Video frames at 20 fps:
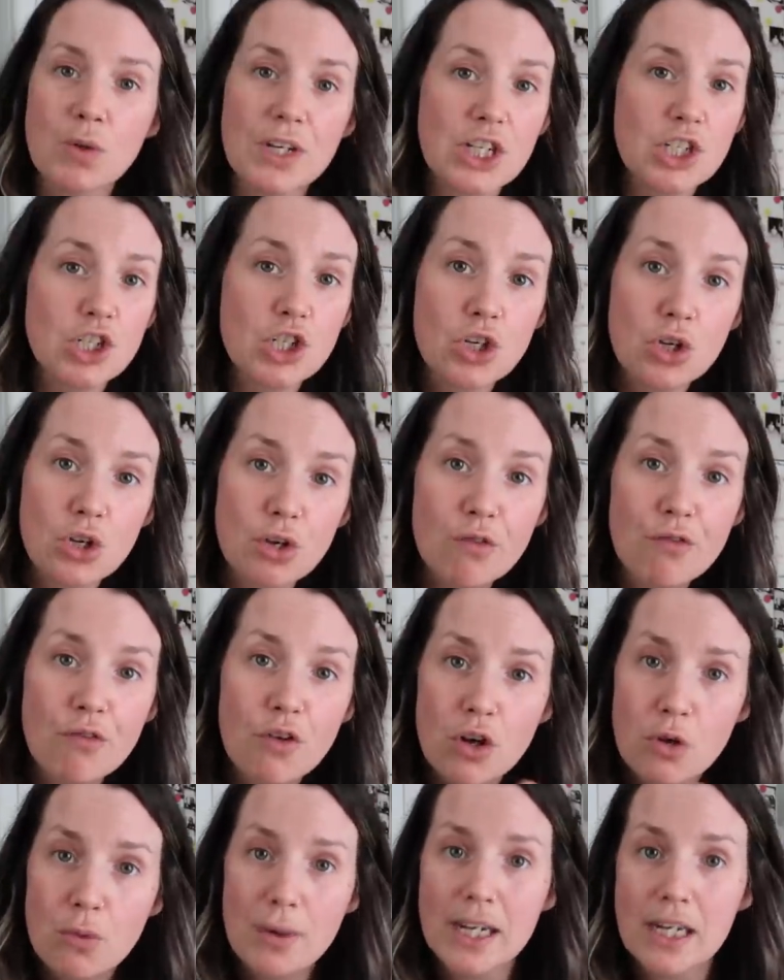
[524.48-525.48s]
week two
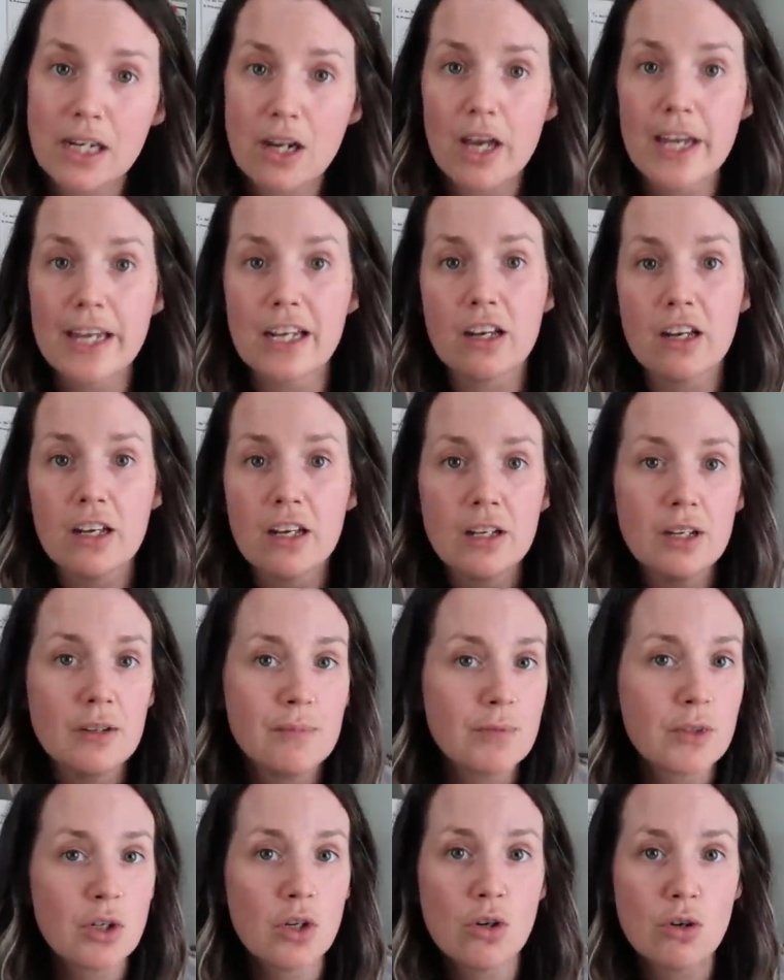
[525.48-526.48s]
following, like
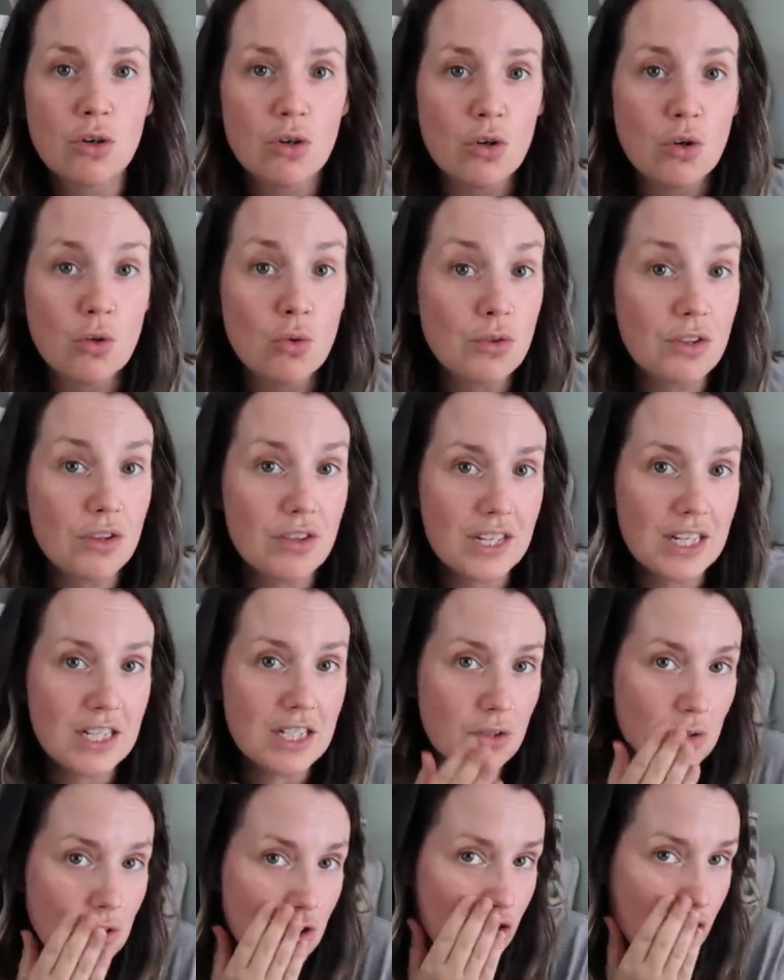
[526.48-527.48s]
all the
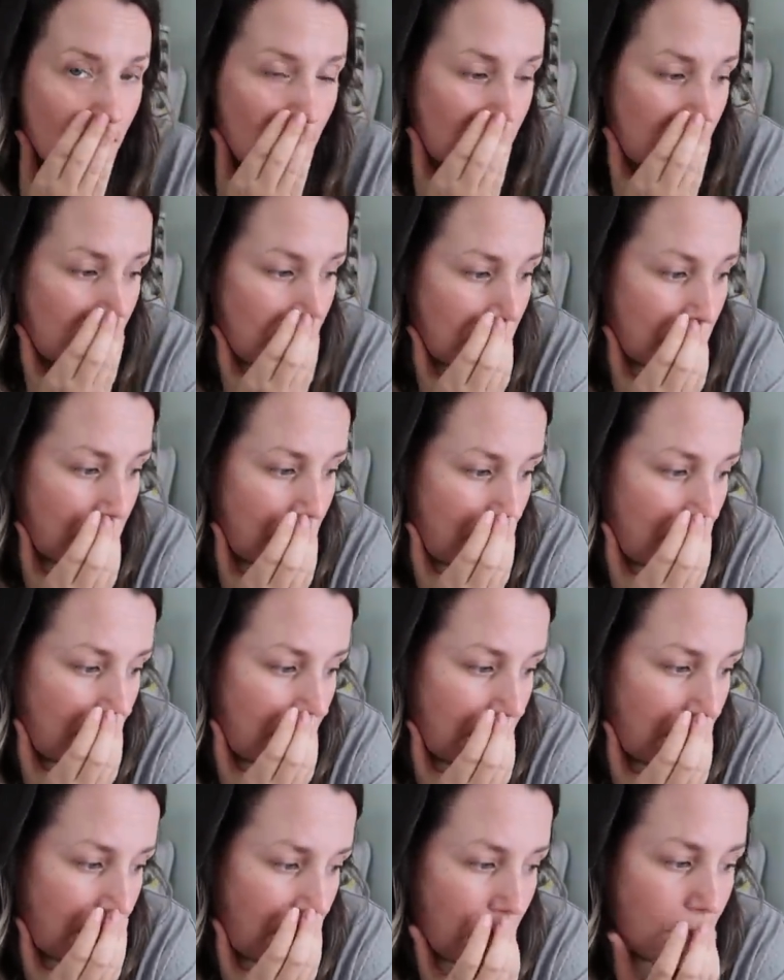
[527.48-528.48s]
things to introduce them
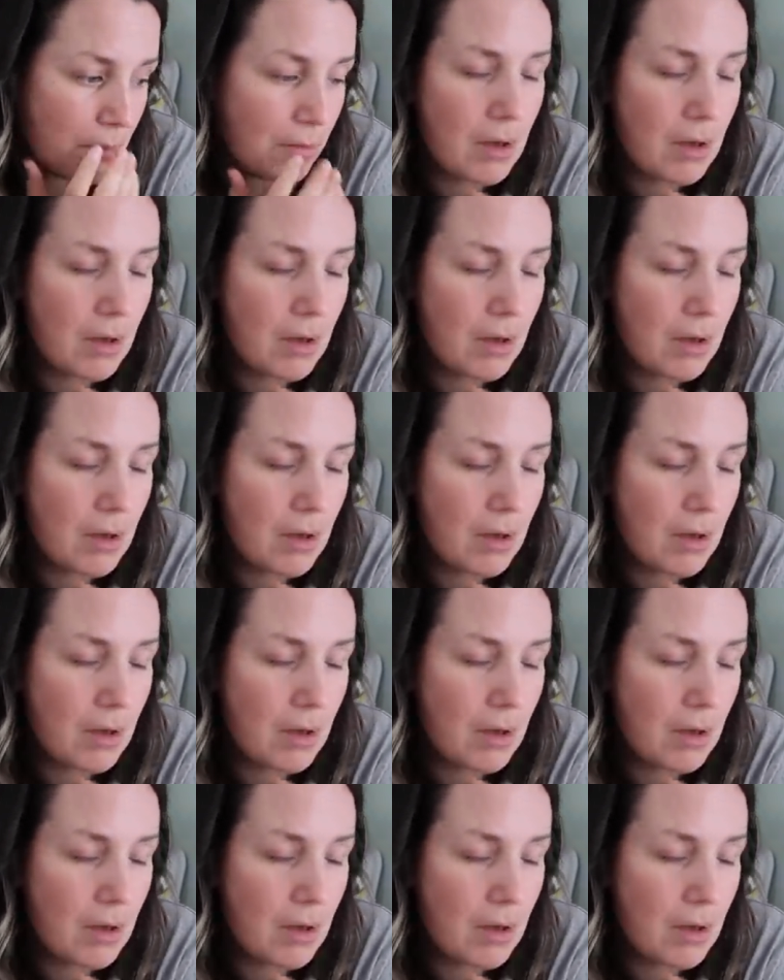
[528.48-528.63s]
to.